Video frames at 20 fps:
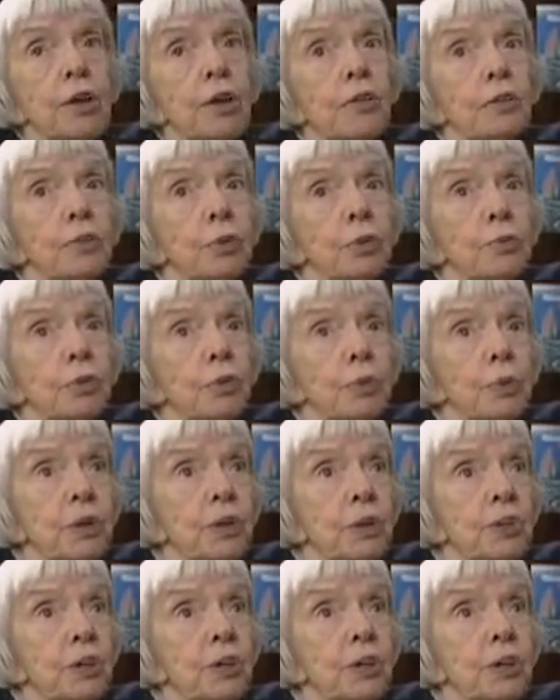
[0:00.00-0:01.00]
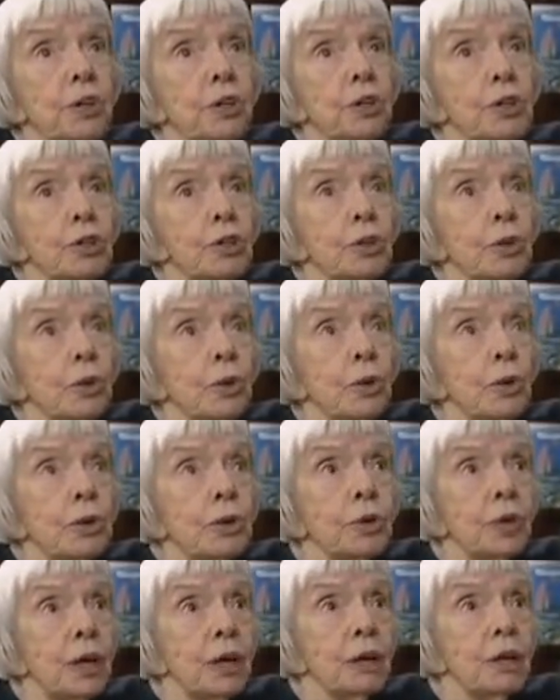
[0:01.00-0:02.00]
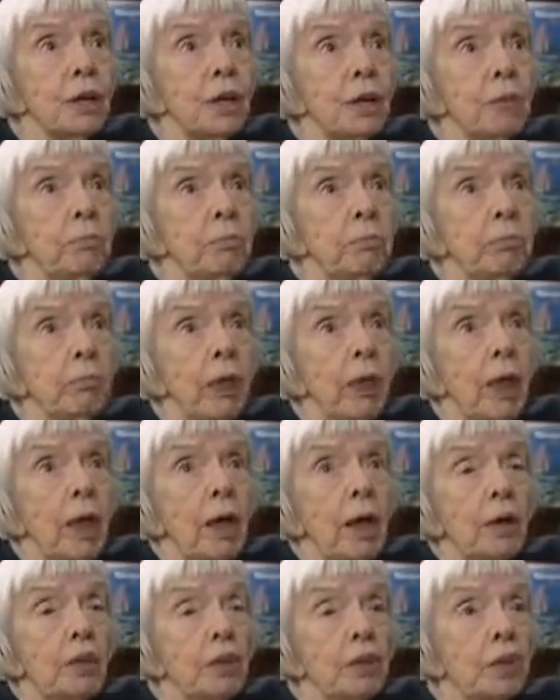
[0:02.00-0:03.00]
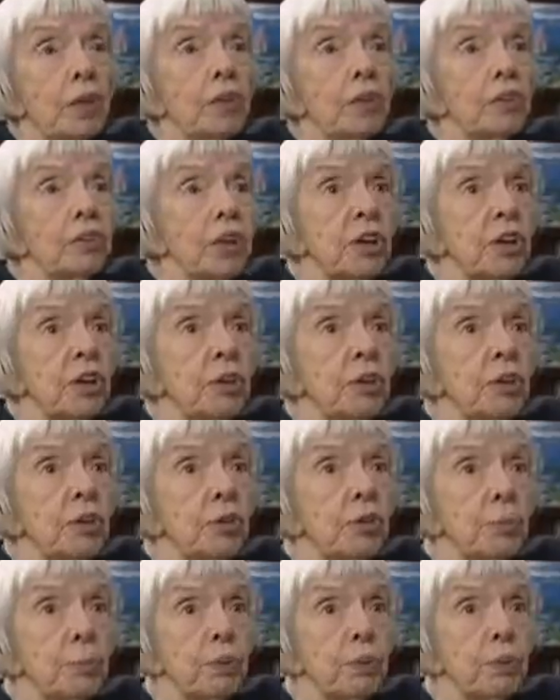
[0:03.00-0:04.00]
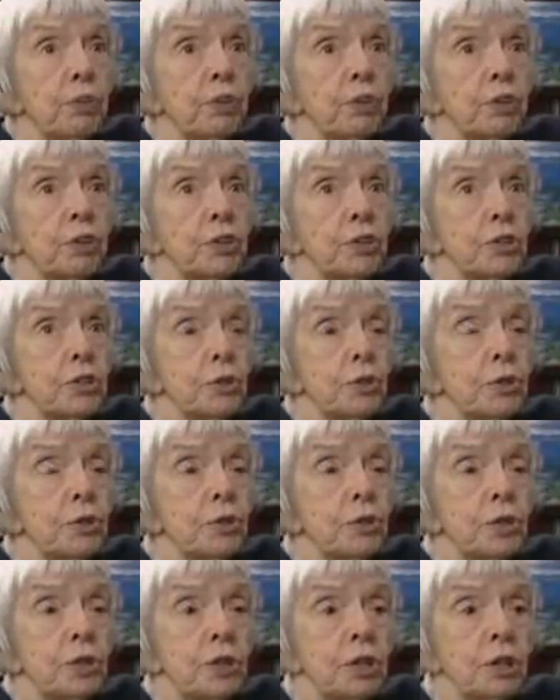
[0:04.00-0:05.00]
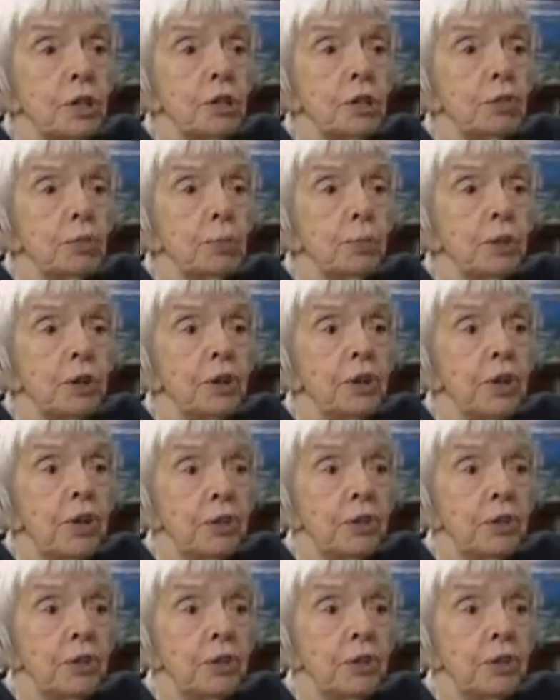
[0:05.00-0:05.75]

And by difficult, I mean that if you were a civil rights activist, you knew you would be punished by the